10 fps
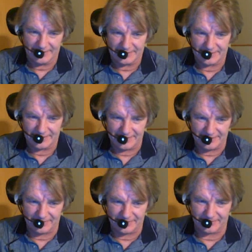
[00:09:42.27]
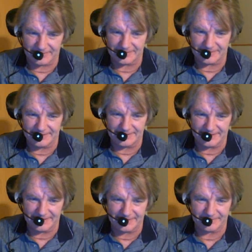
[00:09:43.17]
Get it all cleaned
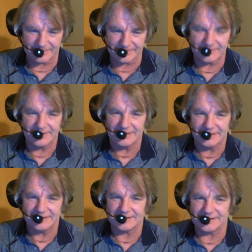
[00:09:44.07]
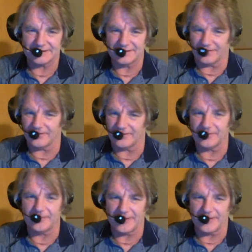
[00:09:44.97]
up. The harder
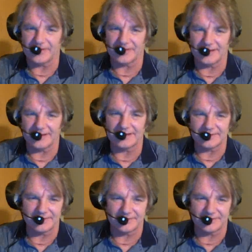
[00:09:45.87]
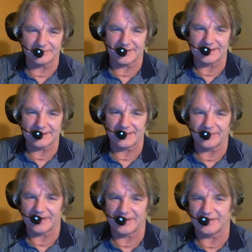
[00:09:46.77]
better. I like to have my
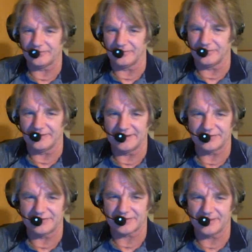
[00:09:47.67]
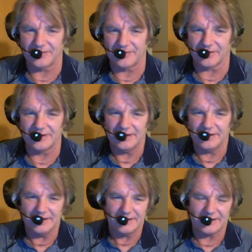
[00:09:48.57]
head really scrubbed hard.
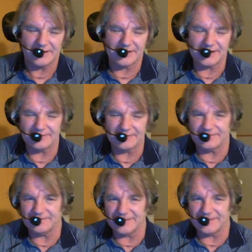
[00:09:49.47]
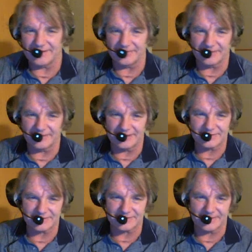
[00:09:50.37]
Alright. Now that we're done
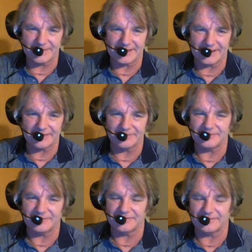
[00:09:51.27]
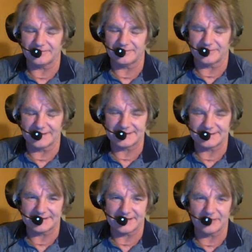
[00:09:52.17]
scrubbing that, we'll rinse
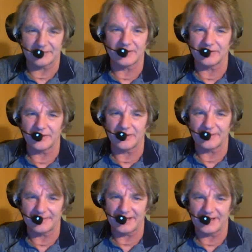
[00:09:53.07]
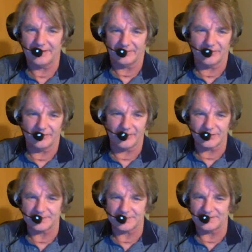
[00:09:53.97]
it out. Well, no, wait a minute. We'll wash
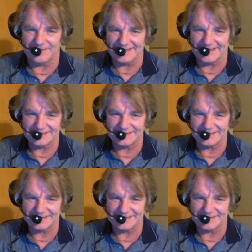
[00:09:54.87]
my face